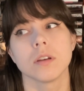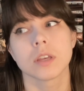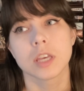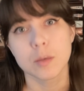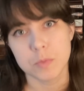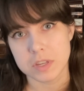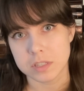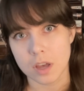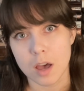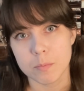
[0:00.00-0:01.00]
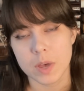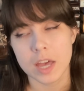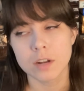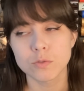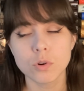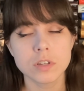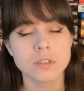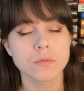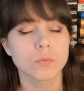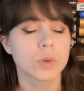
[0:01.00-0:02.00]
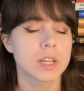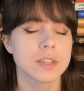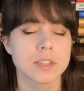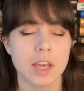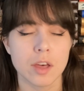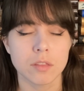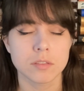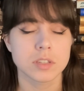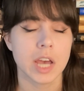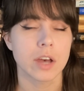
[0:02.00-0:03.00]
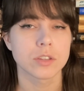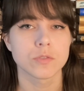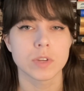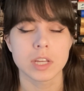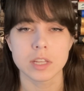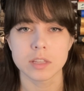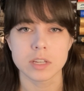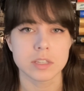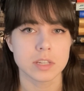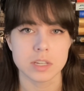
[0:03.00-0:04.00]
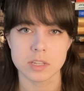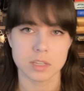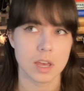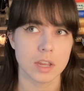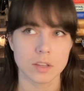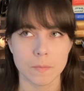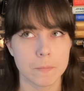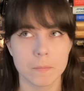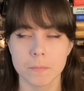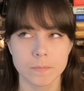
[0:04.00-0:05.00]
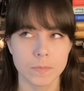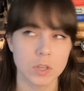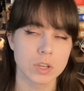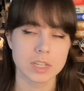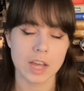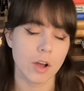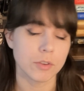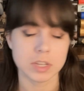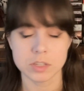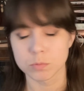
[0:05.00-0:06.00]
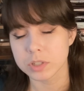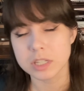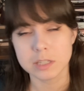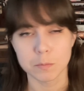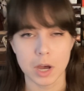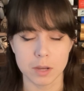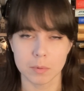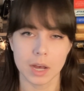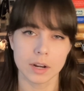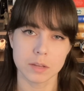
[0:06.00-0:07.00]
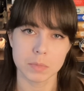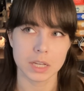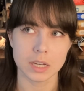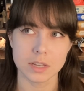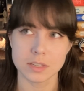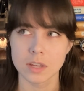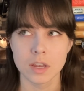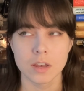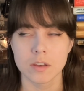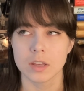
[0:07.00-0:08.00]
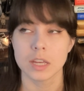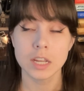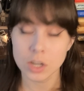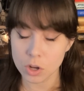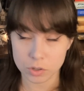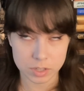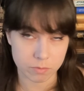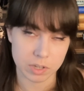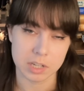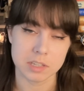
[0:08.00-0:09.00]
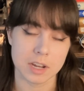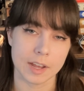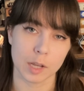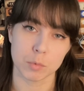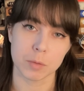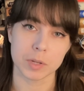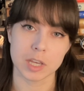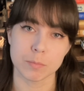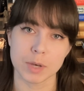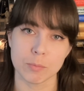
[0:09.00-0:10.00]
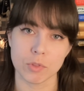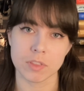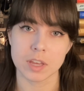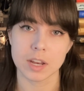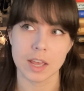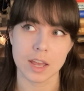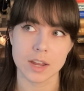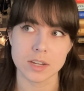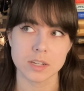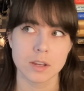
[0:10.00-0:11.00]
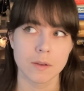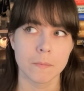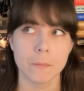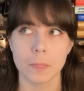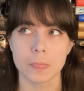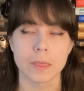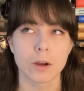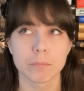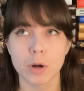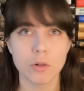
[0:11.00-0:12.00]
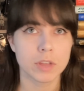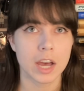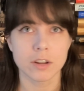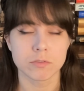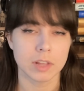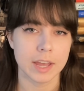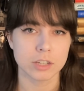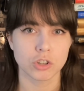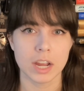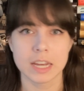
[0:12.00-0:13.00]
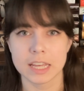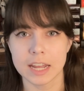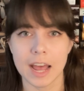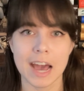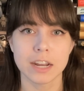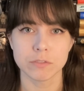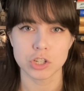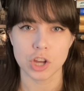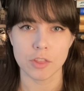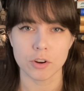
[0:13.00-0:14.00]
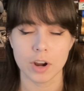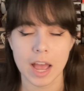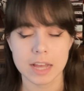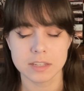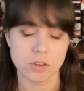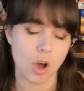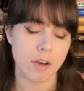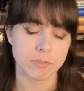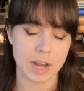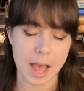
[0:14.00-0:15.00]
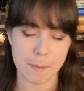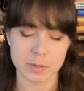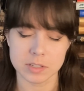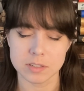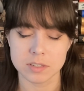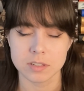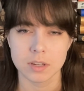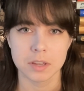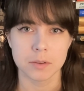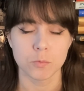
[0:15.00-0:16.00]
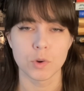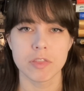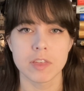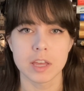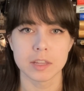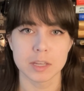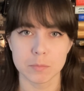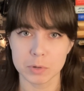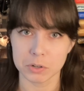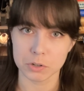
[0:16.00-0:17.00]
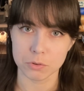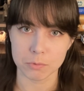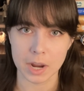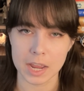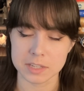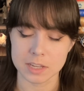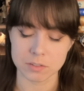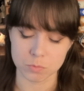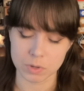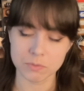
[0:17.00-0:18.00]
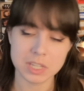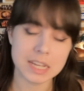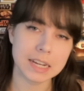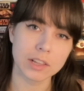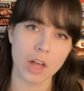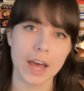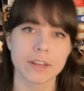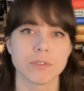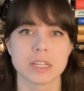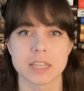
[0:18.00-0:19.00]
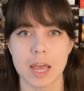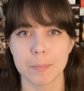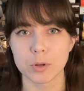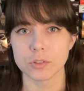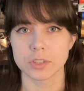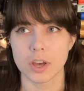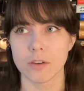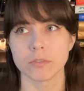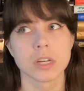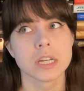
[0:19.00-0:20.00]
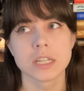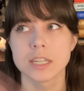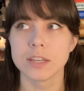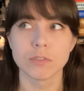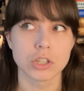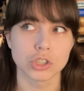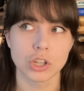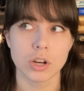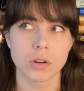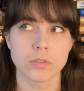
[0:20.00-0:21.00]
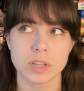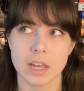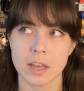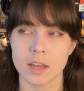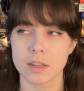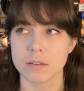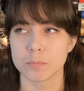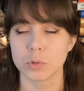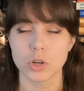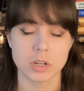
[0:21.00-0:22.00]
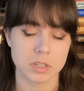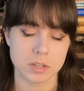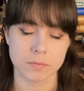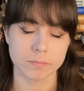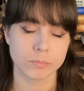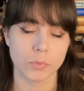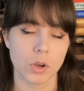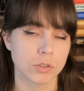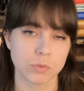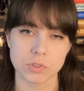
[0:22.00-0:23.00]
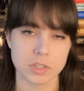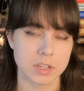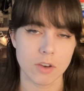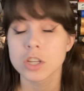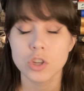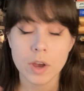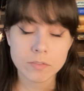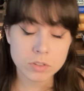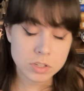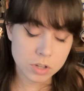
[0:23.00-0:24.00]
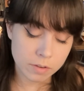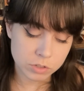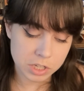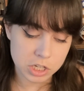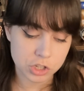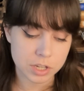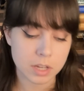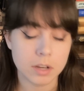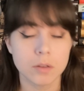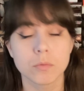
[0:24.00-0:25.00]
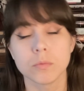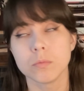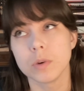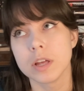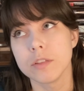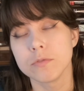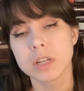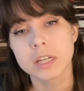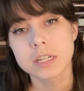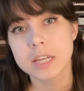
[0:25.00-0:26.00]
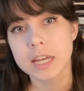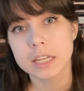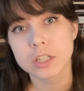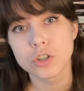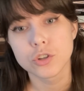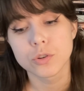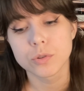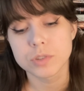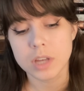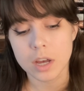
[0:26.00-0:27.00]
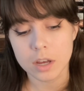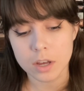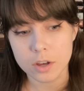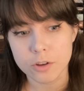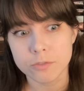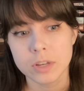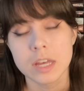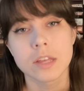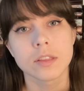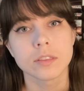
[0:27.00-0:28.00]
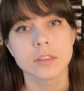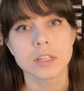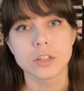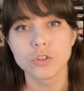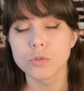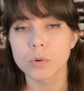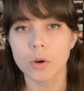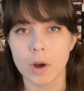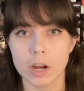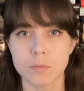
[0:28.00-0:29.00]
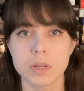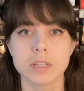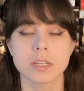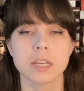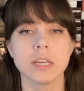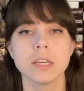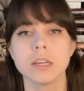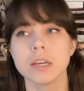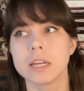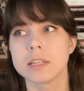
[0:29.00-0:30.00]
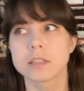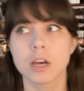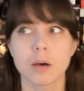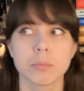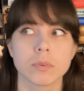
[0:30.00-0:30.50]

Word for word: keep this up. And of course, when Danth tells Vidian this, he's like, you can tell he's really smug about it because he knows that Vidian's not going to be able to keep up with it. And they're both kind of like trying to get ahead of each other, as often happens within the Imperial ranks, as we've seen in a lot of examples of T V shows and books and all sorts of stuff. So after this conversation with Vidian taking the news of the new requirements, he ends up